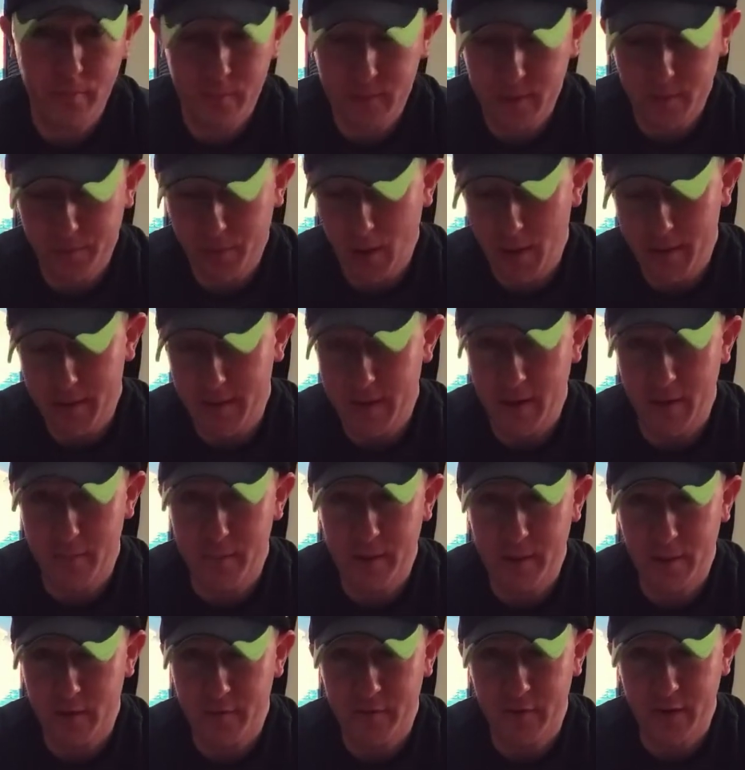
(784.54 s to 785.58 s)
probably going to be
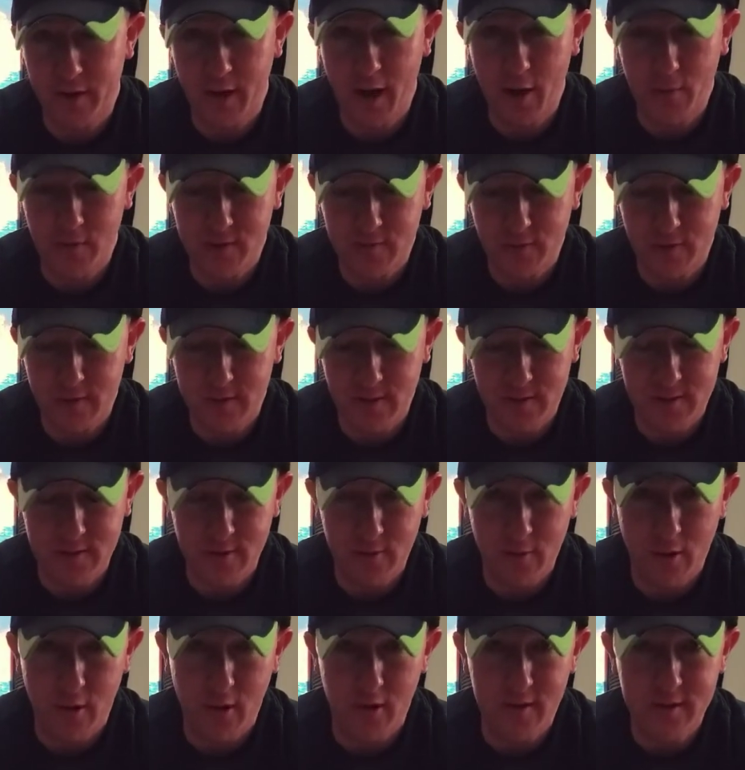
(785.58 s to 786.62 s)
able to figure out which ones those
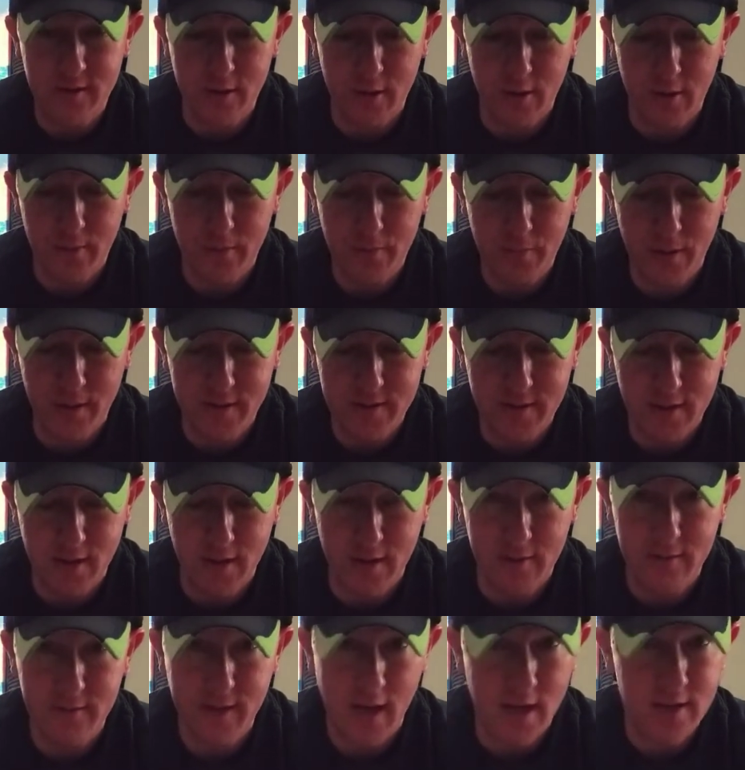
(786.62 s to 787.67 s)
two are. So, but
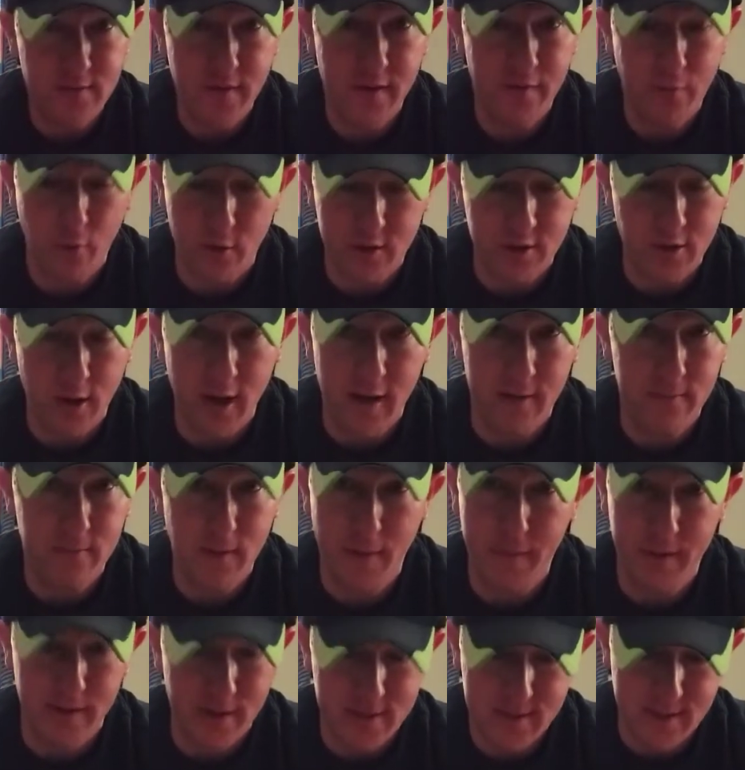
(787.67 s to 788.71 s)
Castlevania 4 is great. I
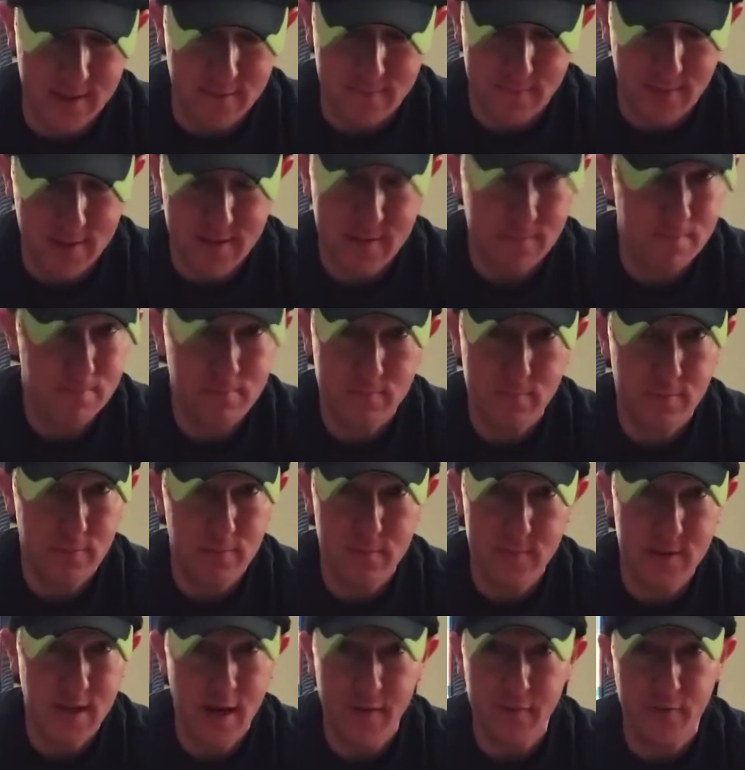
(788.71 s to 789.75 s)
mean, this
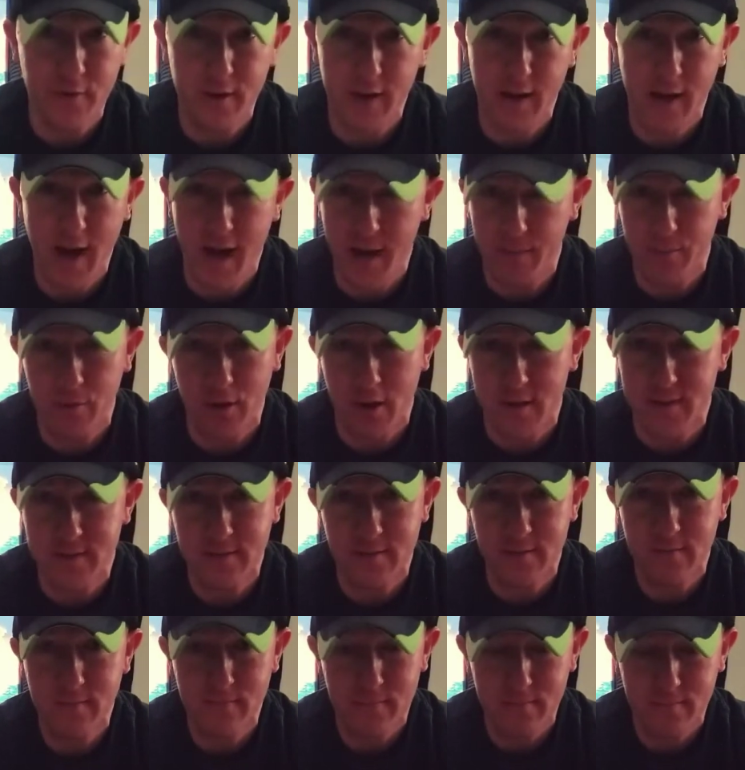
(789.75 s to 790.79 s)
definitely A+,
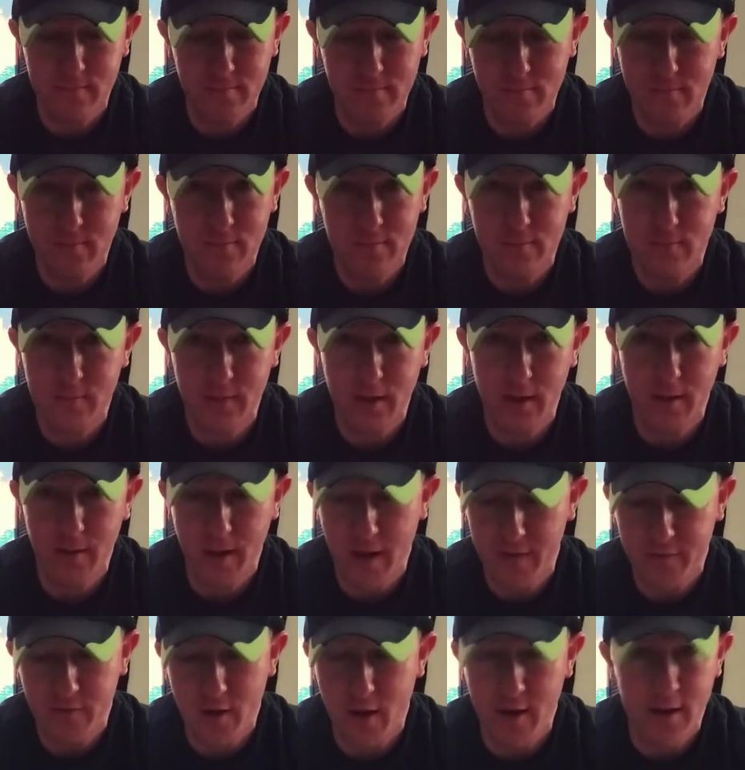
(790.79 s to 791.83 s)

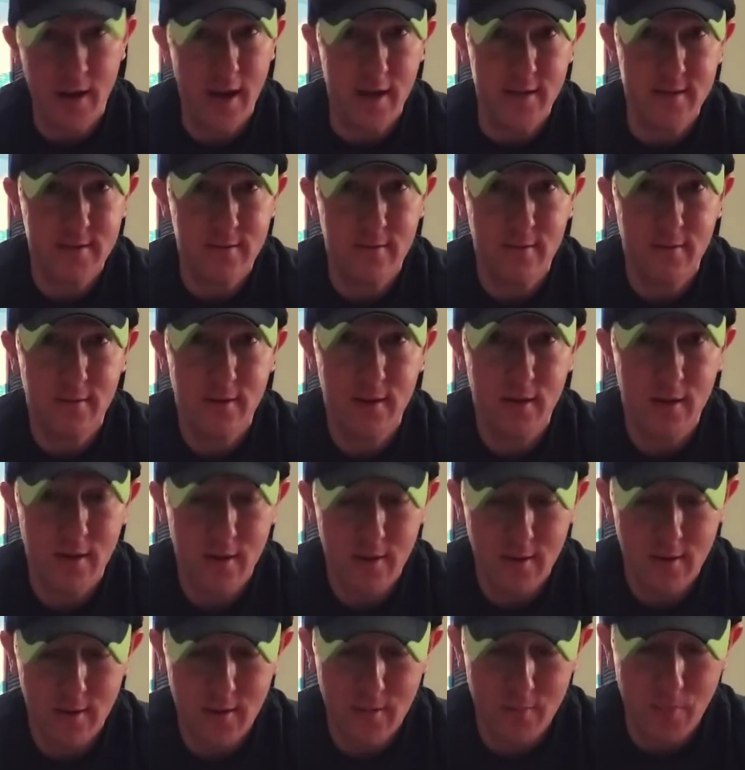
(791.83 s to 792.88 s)
if not an S.
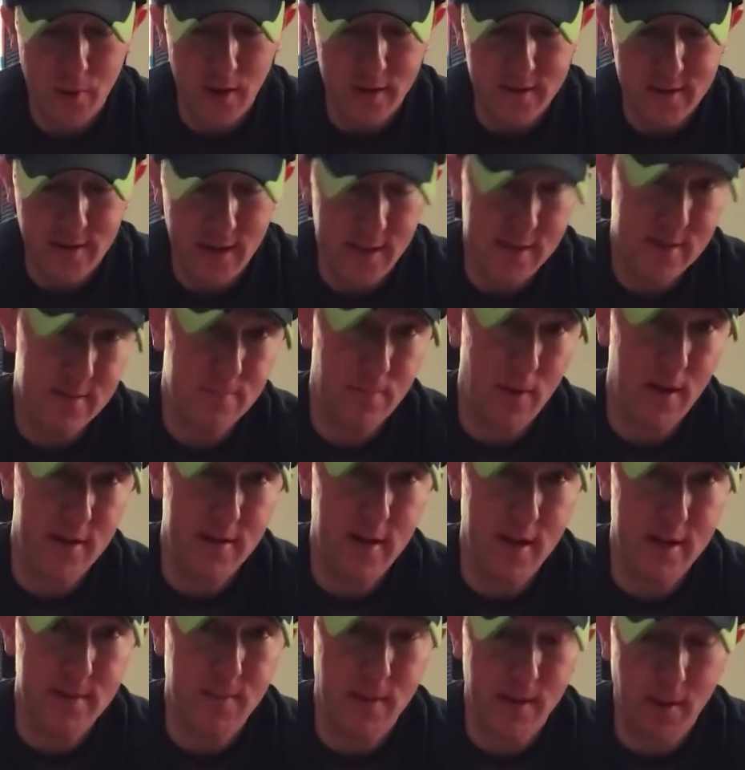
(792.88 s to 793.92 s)
But it's my
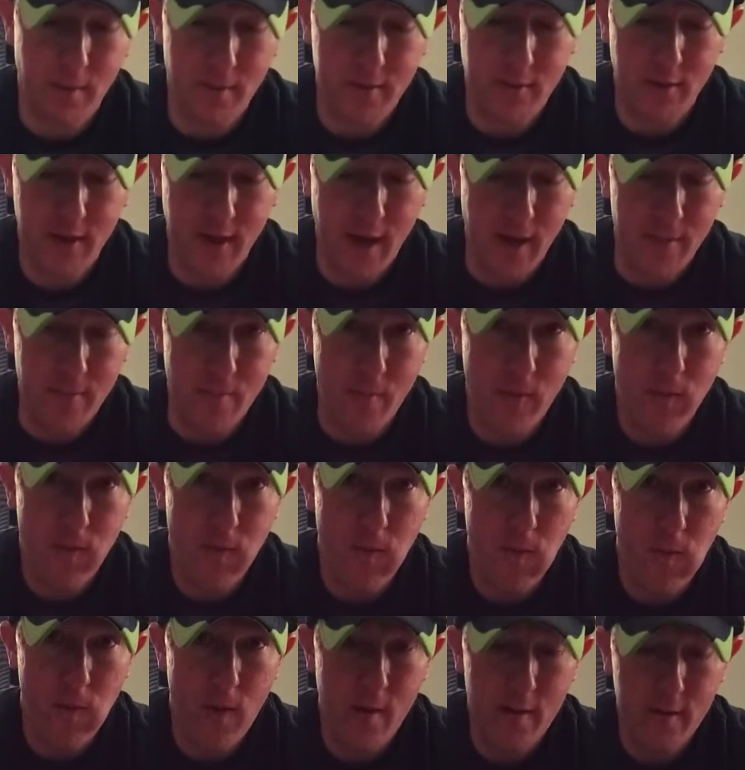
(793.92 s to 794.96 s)
number 3 game,
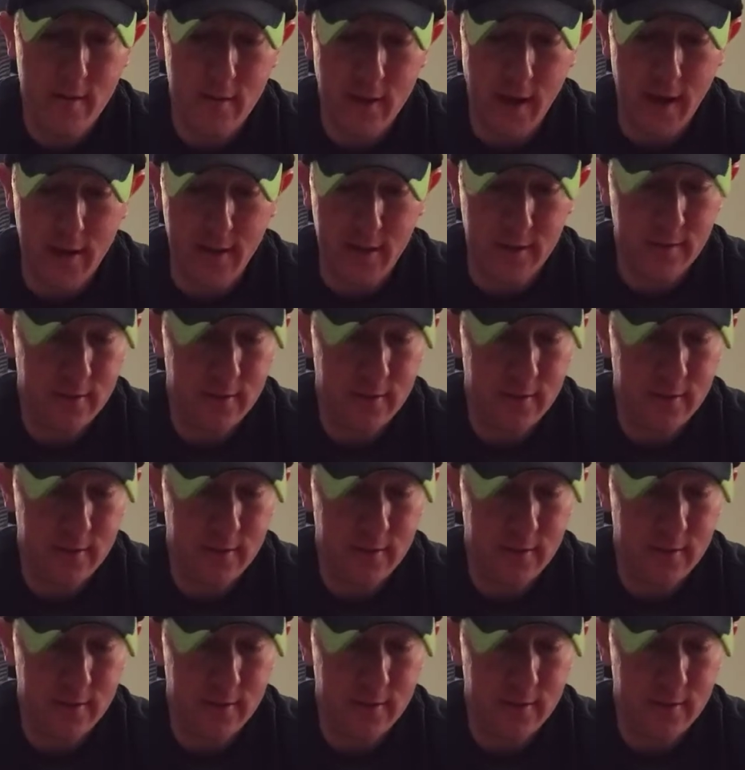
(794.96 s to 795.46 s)
and